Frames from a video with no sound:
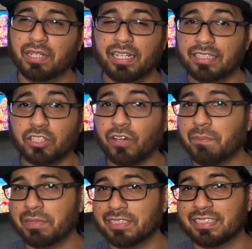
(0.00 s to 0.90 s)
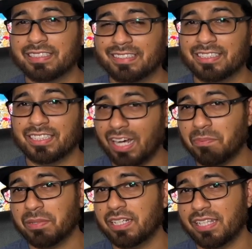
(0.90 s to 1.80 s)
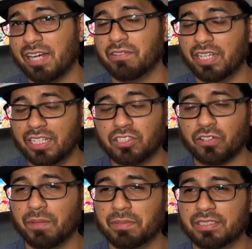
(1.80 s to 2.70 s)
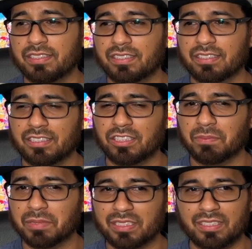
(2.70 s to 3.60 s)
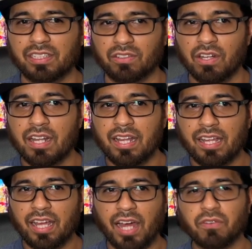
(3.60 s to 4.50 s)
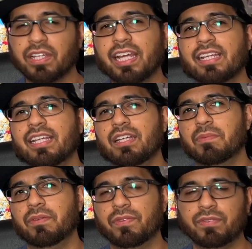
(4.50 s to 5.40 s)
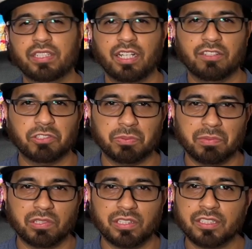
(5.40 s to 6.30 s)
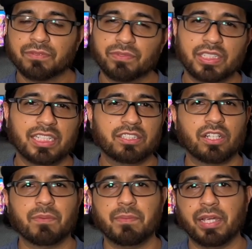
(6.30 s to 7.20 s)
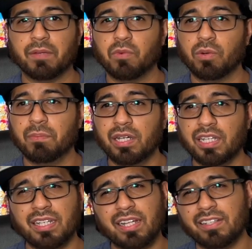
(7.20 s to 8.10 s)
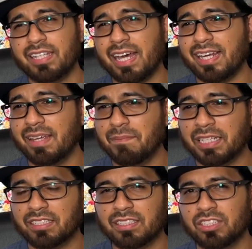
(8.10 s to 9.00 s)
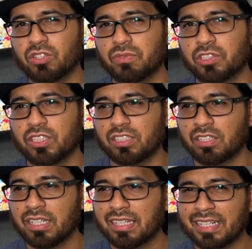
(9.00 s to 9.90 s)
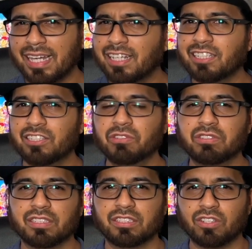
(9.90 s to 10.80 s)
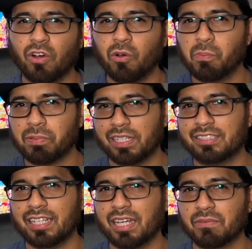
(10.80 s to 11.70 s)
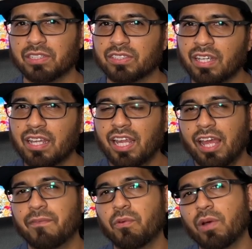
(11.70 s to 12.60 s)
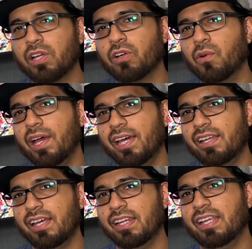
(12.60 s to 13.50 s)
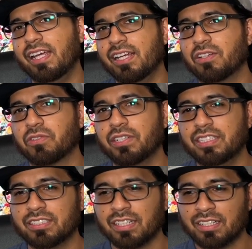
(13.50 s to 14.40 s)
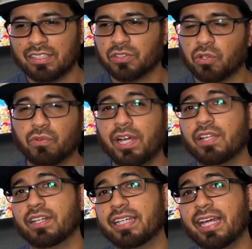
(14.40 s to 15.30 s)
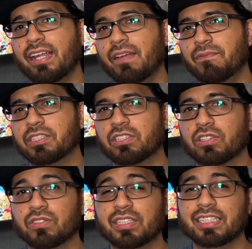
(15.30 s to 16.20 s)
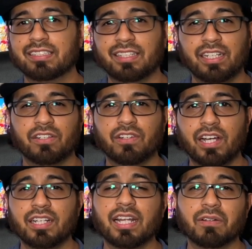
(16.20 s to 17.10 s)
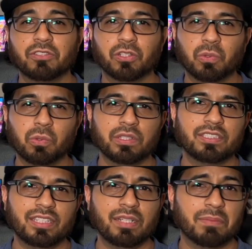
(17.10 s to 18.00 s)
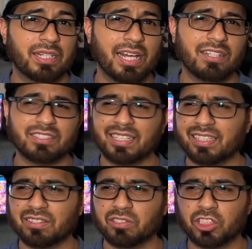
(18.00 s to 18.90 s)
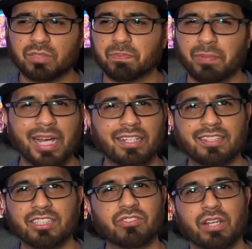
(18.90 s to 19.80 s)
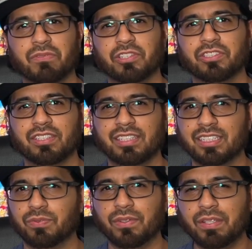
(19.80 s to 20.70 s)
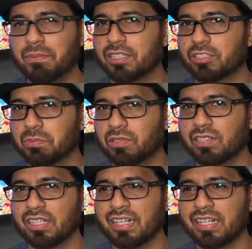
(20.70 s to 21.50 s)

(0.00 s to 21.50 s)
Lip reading: It is a great business decision. I'll put it that way. It is a great business decision, but still, I don't think it needed to be $50 more. Yes, they're going to be making more money. Not only that, it makes the digital version kind of useless. The whole plus side was if you want to go ahead and increase, or rather get a physical disc later on, that was the coolest thing. But now it's like, just buy the disc drive version. It's $50 more.